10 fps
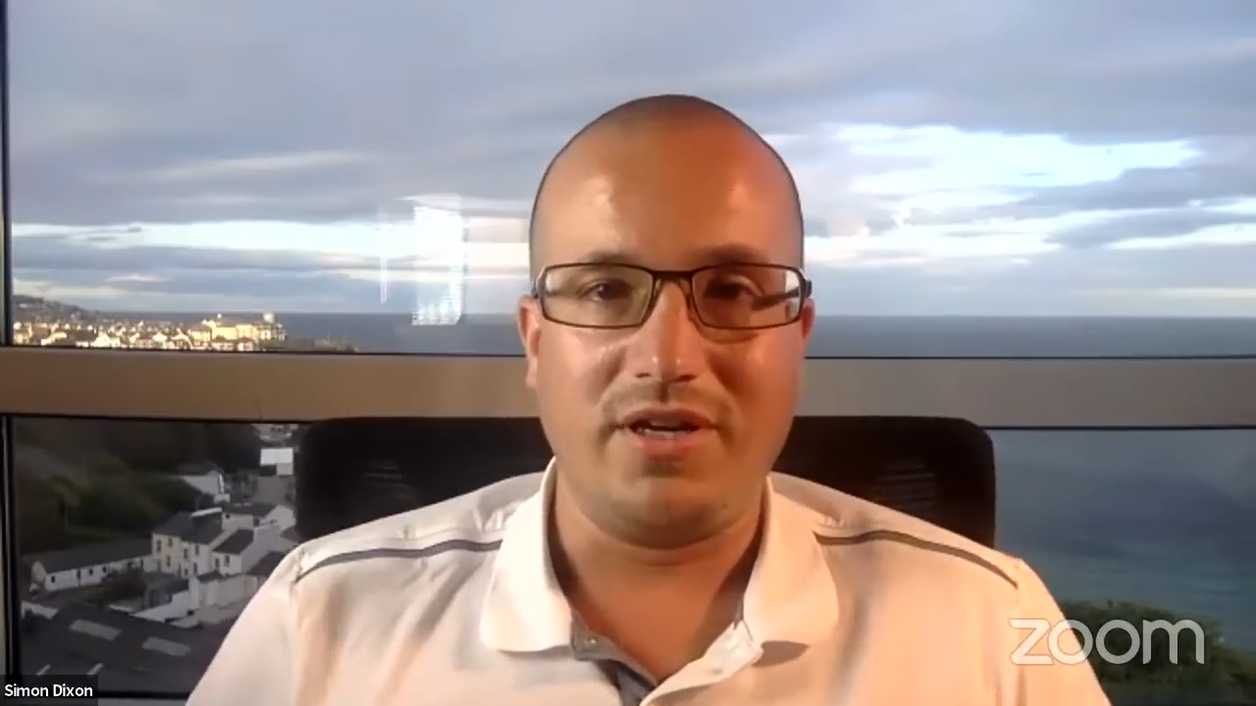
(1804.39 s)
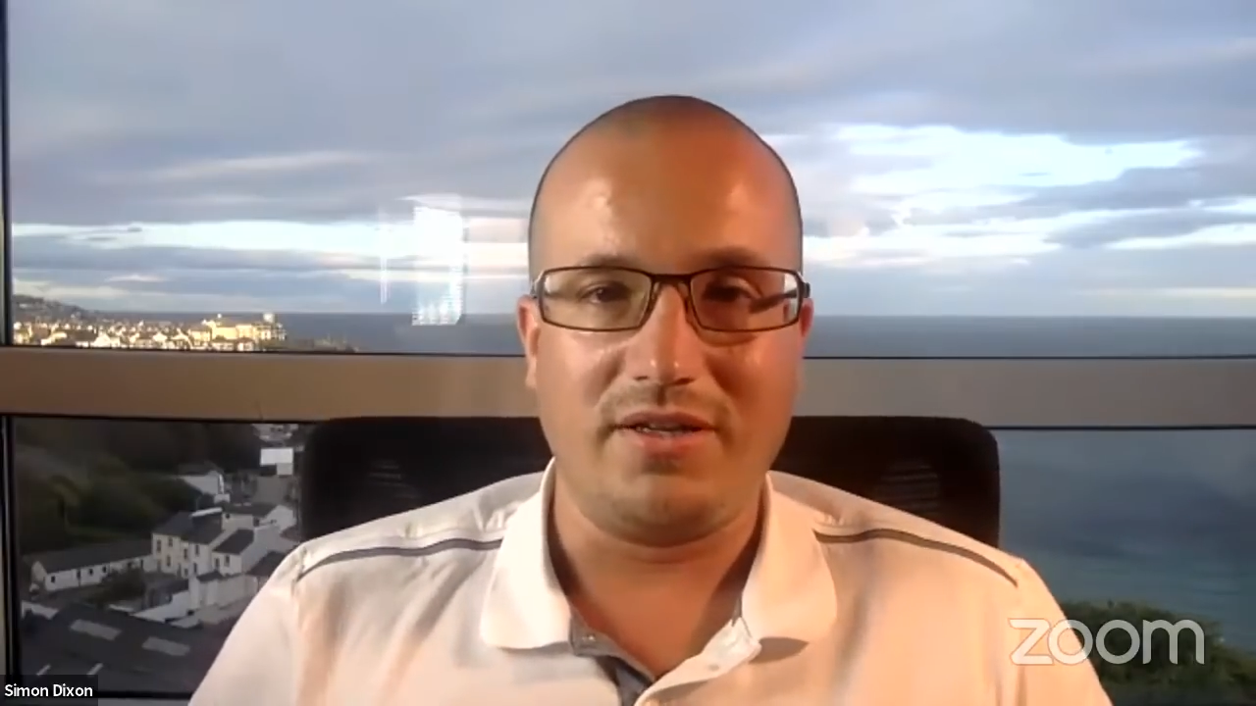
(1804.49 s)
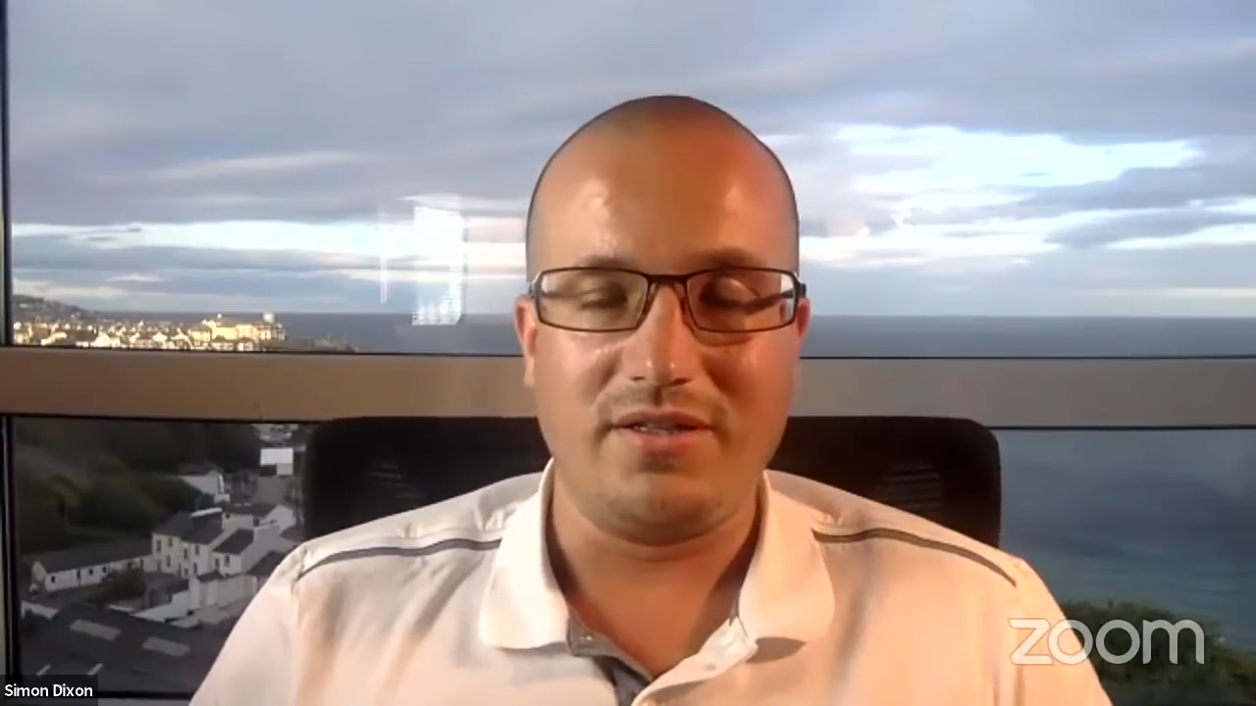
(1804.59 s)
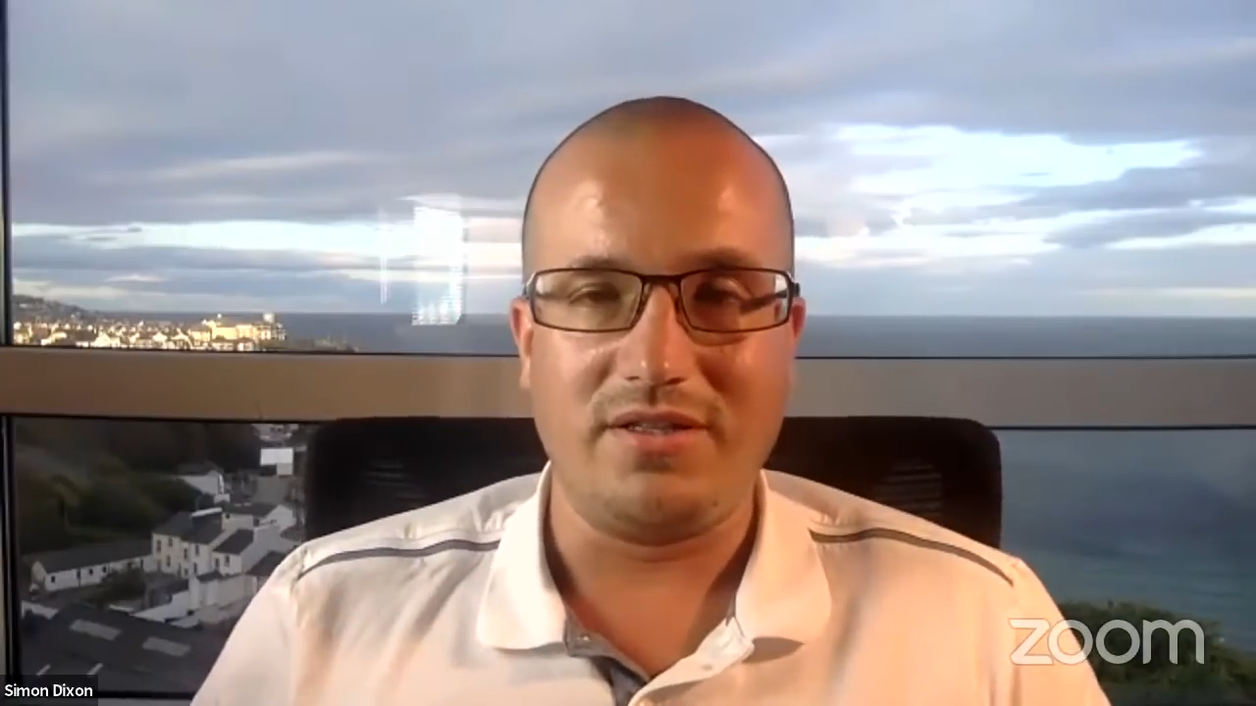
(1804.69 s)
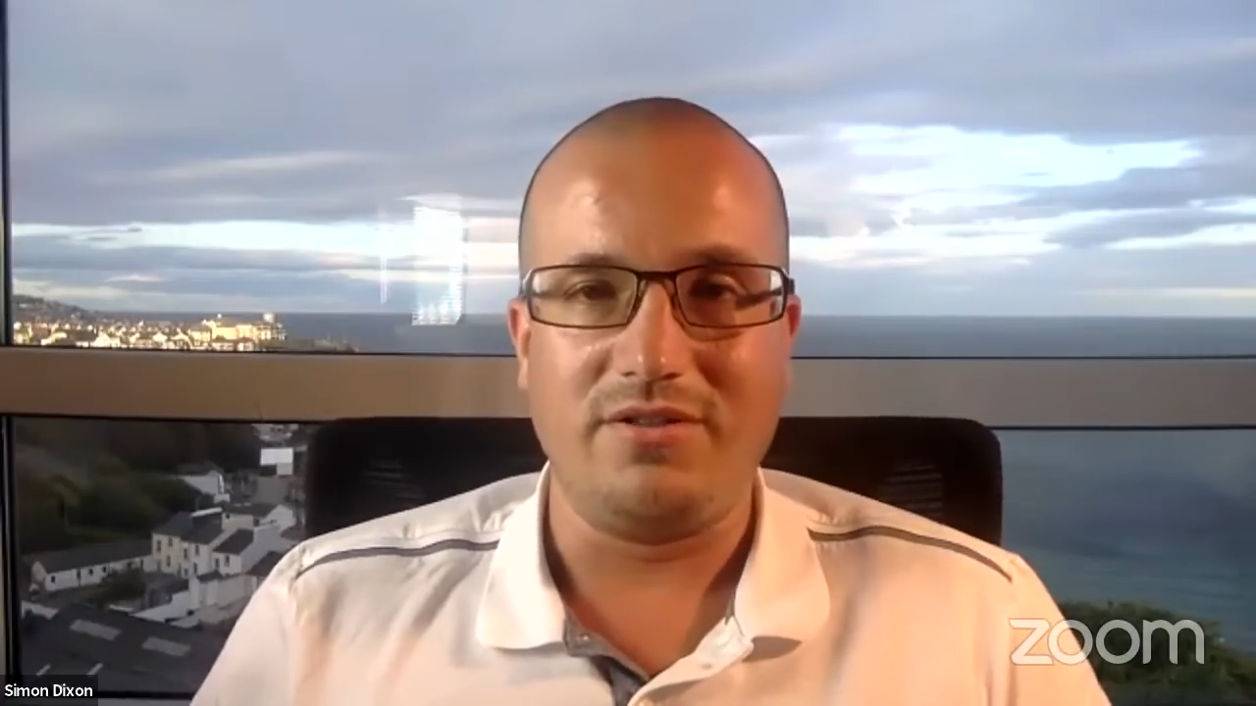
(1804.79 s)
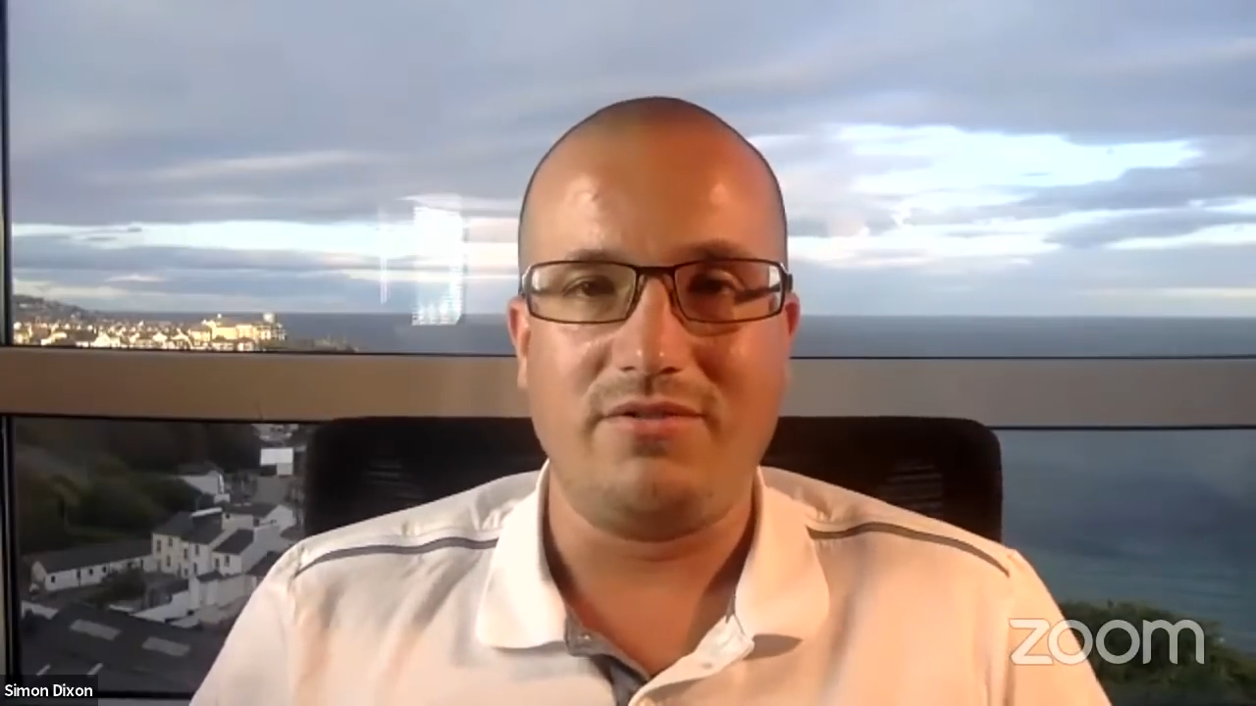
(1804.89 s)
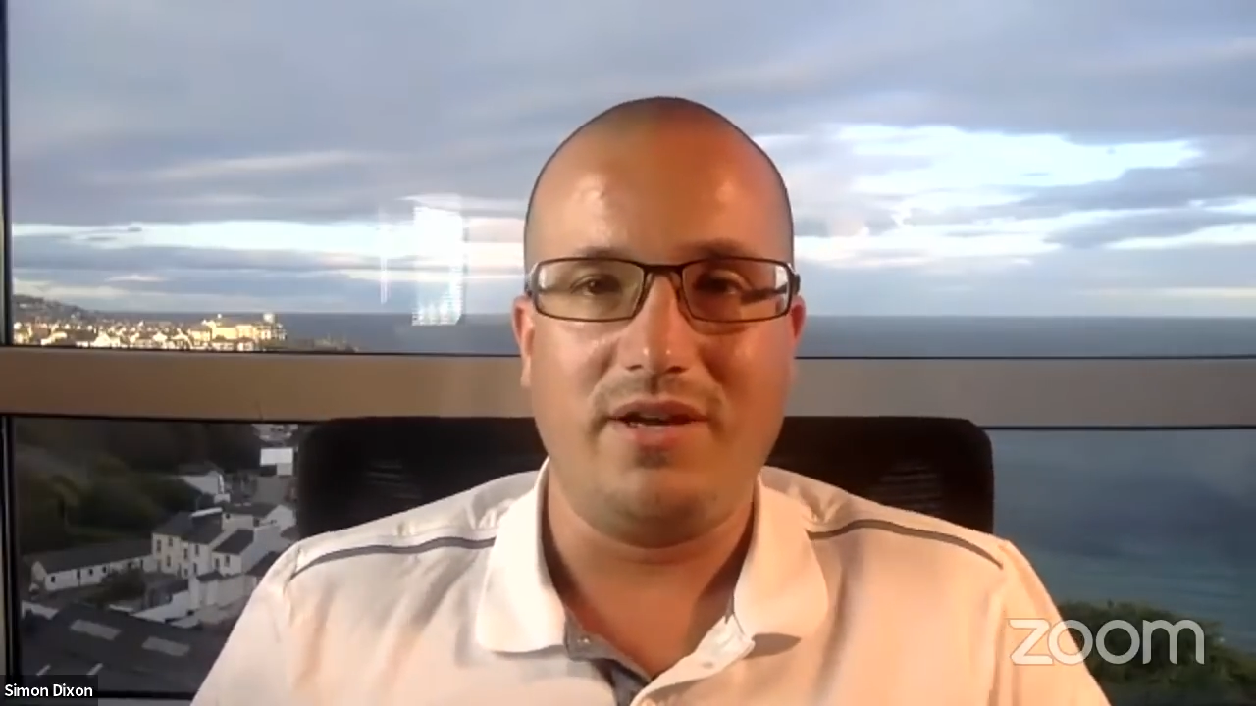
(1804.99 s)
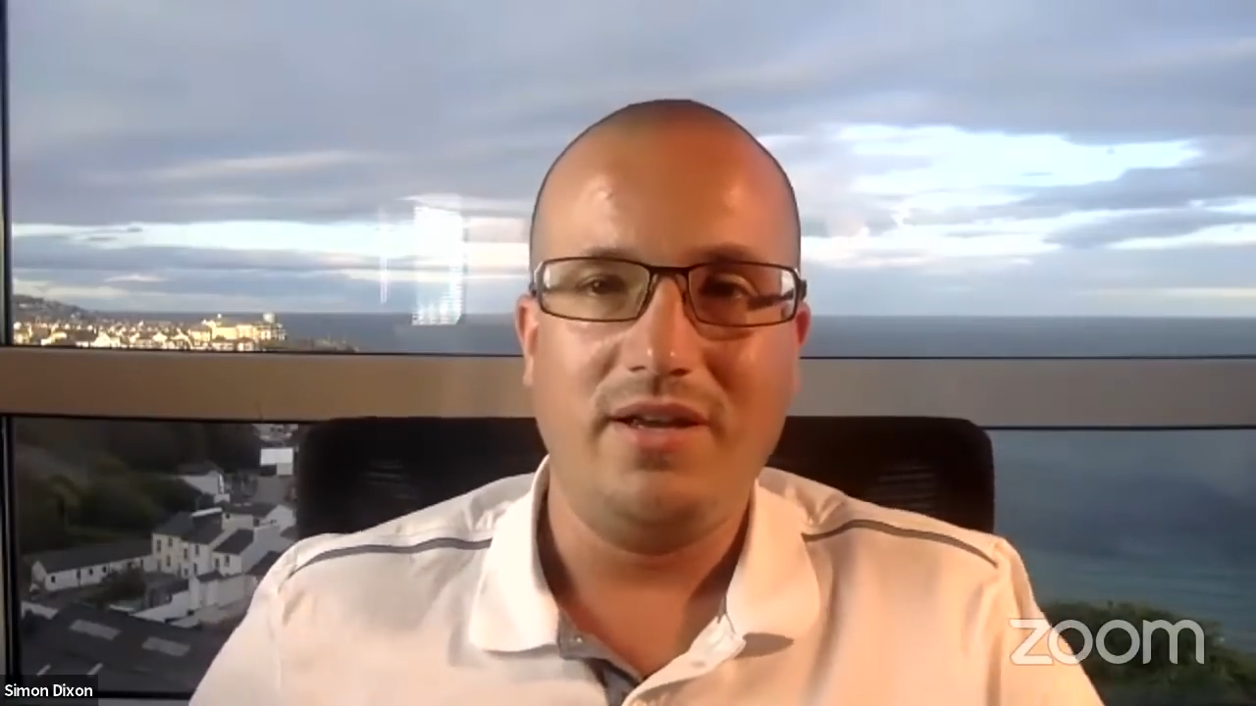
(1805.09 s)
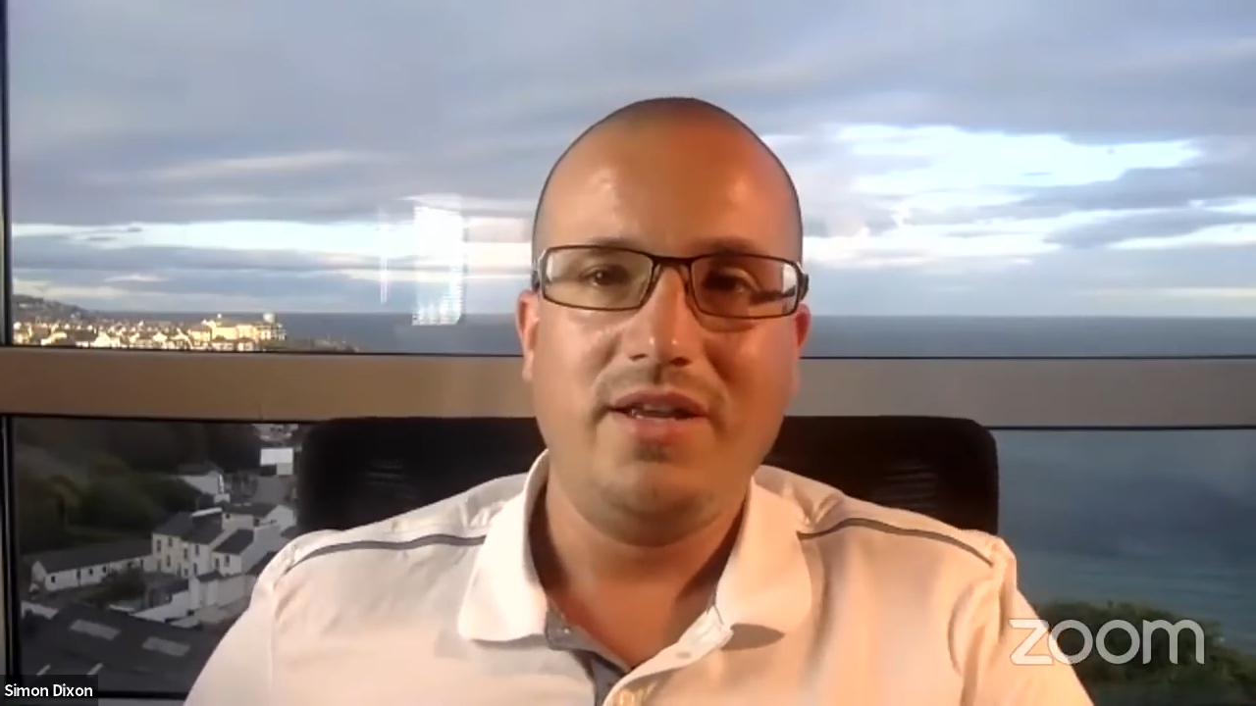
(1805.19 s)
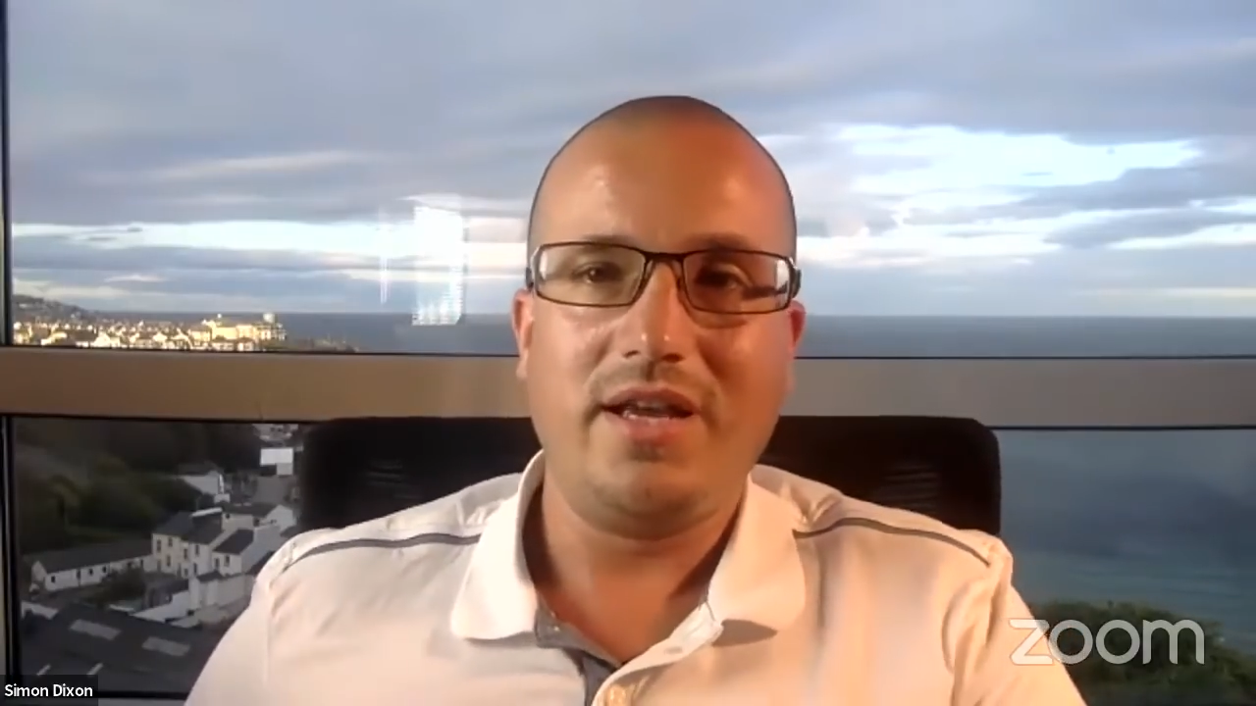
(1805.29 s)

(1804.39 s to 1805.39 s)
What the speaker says: and consider it